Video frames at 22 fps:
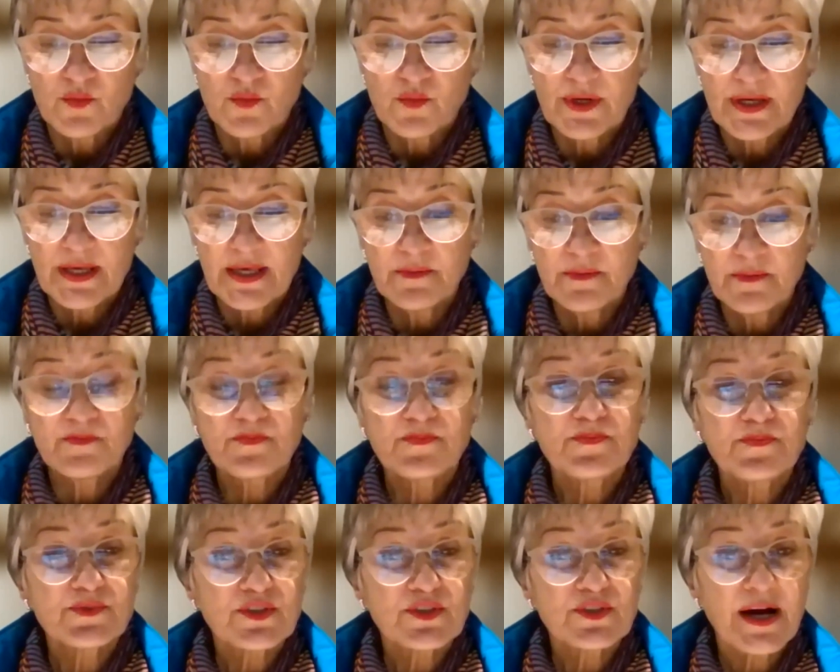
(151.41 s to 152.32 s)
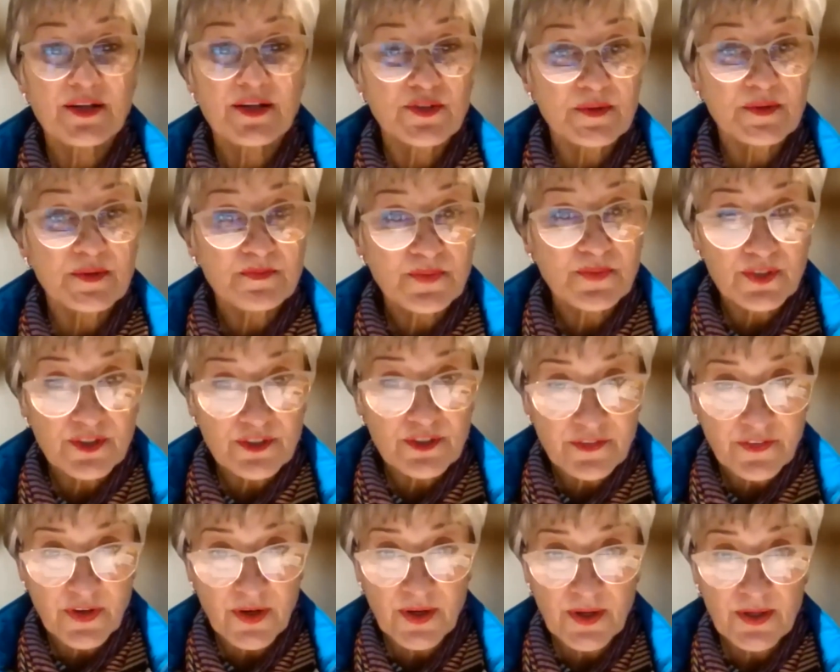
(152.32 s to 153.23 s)
We try to
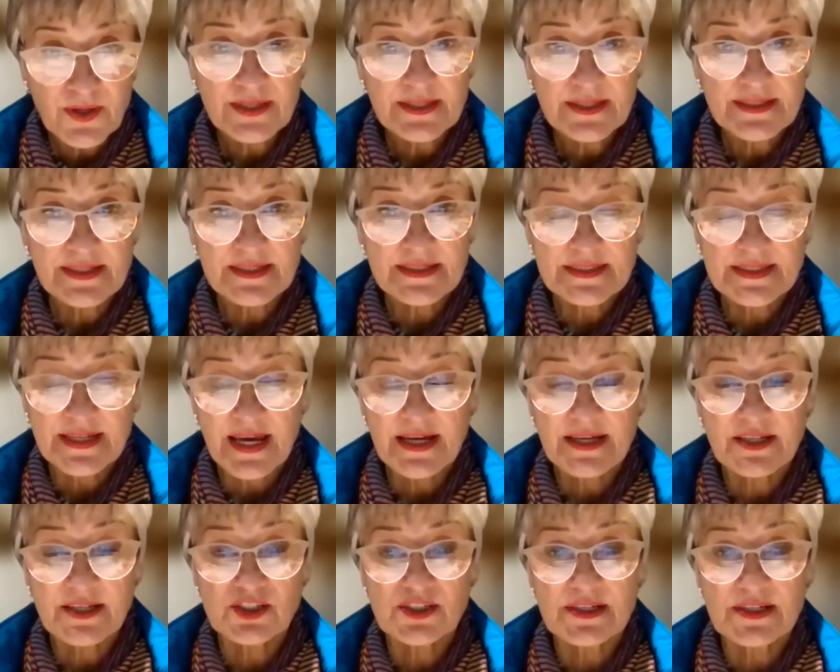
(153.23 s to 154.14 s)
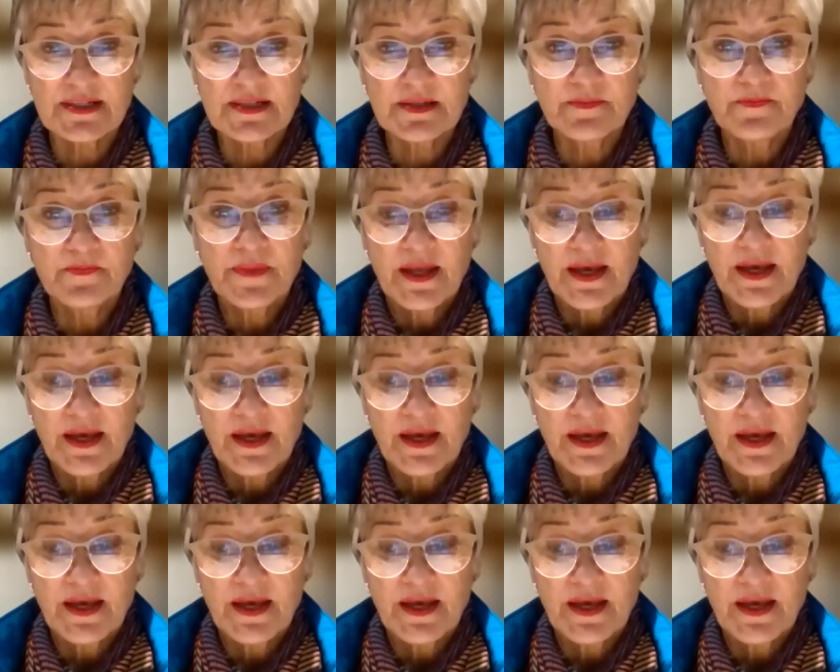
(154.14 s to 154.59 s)
improve early detection,